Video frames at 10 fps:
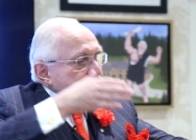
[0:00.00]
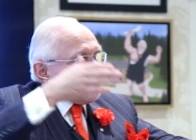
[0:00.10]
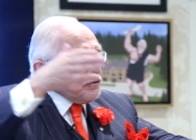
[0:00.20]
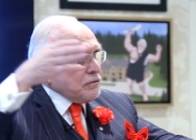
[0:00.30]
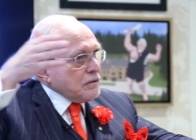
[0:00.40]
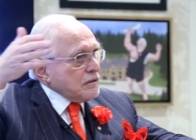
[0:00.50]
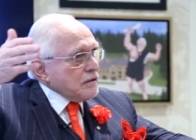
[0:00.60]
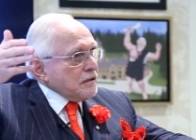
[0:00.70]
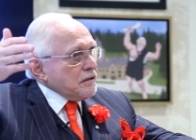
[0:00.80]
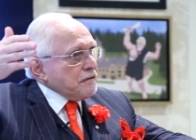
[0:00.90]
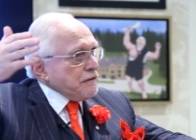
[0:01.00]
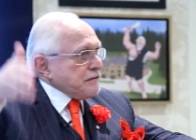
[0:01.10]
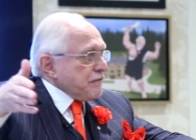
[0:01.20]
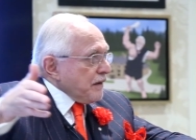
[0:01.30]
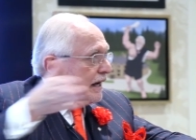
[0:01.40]
to
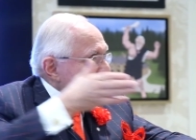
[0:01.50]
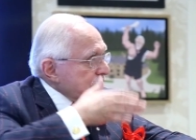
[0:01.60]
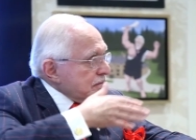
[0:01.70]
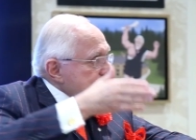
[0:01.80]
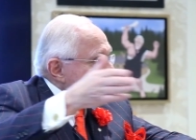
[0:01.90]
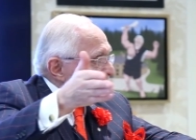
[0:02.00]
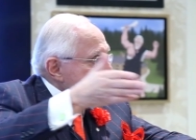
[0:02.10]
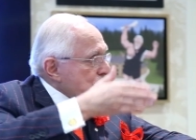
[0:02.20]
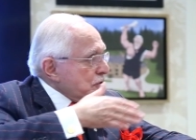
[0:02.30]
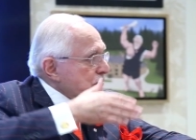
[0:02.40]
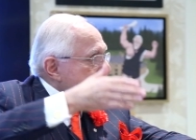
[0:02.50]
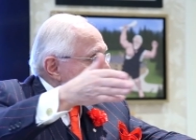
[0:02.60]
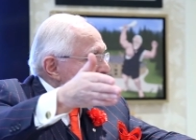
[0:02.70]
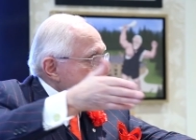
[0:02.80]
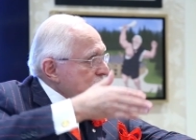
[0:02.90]
fifty-five. That was the group that
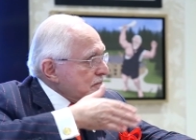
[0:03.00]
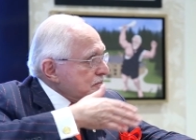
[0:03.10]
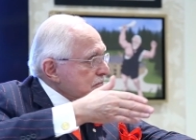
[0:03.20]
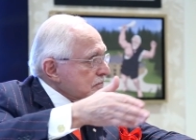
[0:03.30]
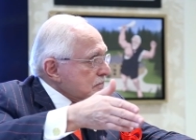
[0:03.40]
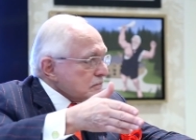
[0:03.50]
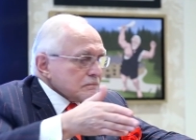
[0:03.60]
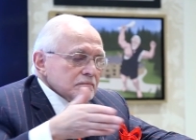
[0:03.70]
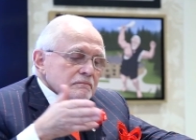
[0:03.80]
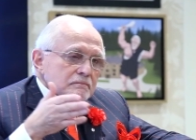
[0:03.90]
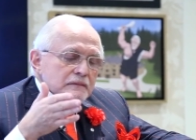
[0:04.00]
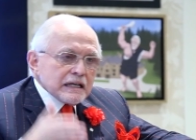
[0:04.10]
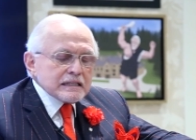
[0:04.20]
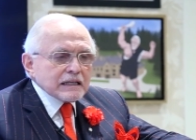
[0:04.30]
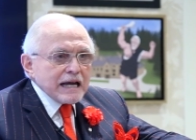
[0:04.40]
came to me.
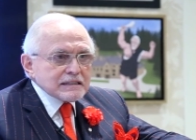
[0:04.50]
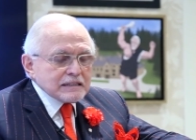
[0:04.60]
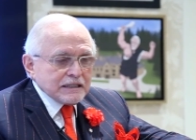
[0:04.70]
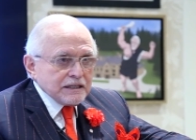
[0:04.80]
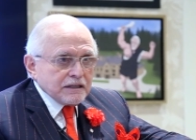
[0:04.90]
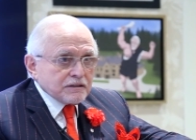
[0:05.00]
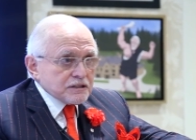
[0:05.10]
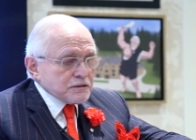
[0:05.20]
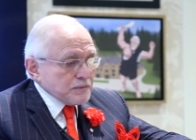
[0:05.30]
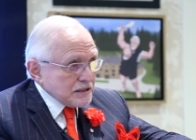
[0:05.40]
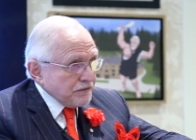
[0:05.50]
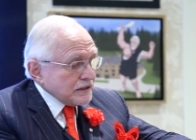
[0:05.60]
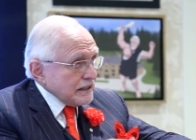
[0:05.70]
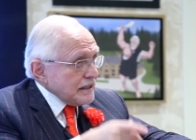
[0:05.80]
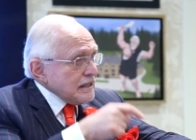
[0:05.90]
In the last ten years,
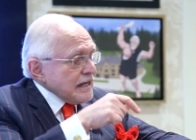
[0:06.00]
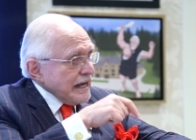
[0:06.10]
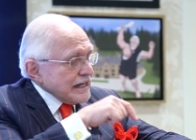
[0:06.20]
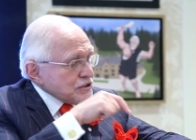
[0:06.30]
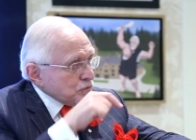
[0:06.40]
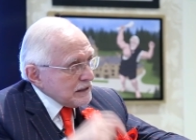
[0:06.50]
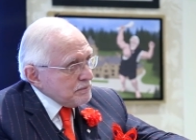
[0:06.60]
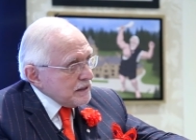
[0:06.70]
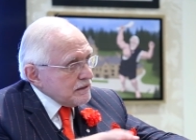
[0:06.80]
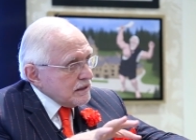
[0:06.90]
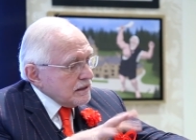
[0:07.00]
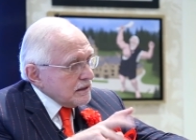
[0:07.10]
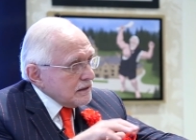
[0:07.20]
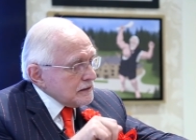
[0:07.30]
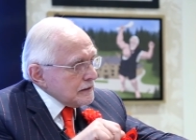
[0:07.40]
specifically, and it's really been
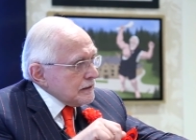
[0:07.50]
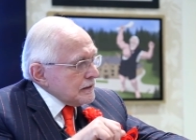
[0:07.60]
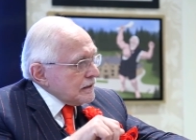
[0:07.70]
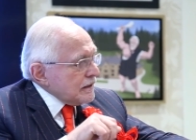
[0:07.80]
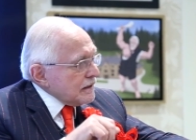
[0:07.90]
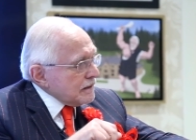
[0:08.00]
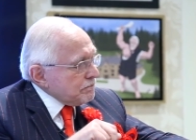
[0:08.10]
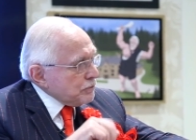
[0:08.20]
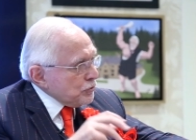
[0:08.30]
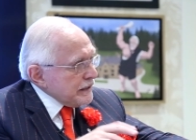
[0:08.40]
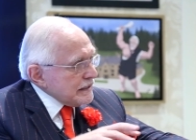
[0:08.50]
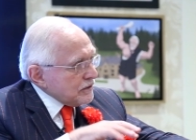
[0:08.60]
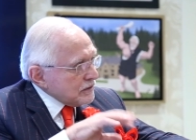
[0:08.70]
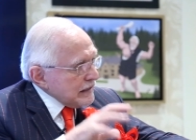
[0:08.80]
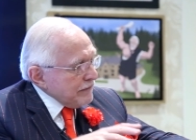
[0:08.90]
uh, uh, buoyed
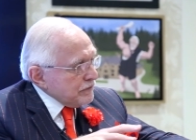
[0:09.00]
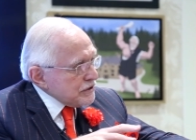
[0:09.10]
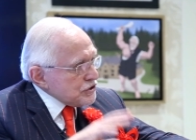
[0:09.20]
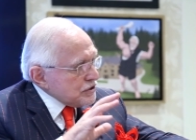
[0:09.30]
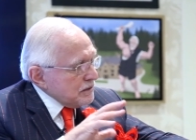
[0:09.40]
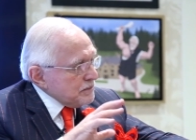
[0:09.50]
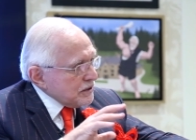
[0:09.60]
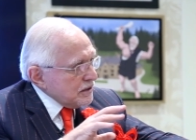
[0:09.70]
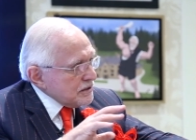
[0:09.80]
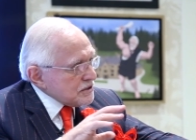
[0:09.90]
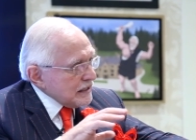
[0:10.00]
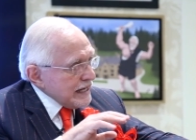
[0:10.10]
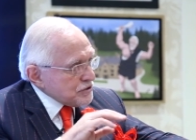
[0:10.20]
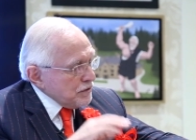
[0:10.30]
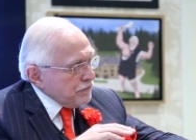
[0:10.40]
or leveraged because the
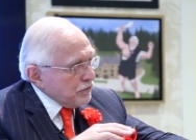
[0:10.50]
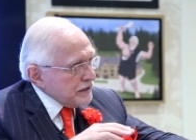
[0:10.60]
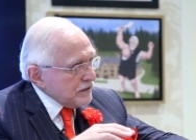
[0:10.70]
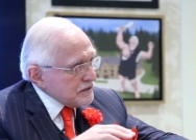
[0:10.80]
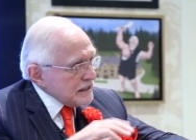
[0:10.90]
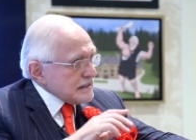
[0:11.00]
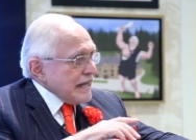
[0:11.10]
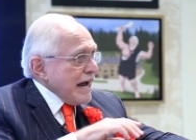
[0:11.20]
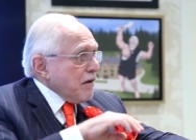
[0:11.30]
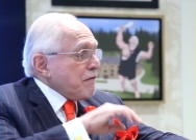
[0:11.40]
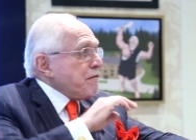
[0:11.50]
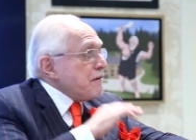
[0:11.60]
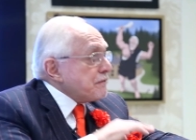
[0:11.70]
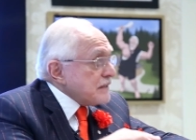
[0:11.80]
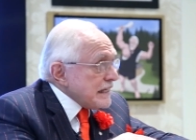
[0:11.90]
last three or four years, it's now
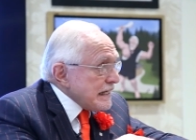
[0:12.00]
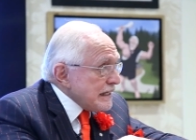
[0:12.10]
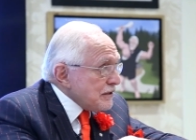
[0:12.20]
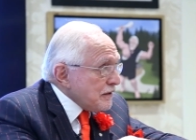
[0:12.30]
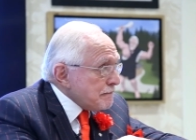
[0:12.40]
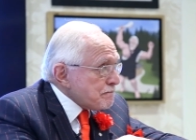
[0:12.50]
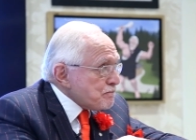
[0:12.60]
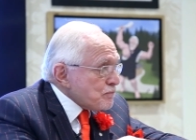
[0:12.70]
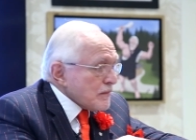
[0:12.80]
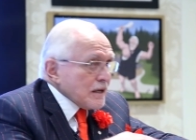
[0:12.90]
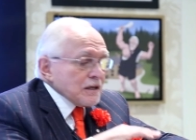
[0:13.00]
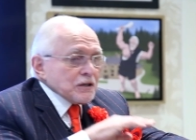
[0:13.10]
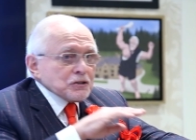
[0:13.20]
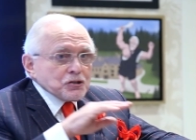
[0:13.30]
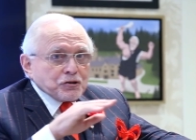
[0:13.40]
fifteen
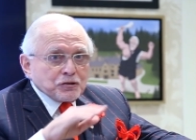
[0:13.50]
to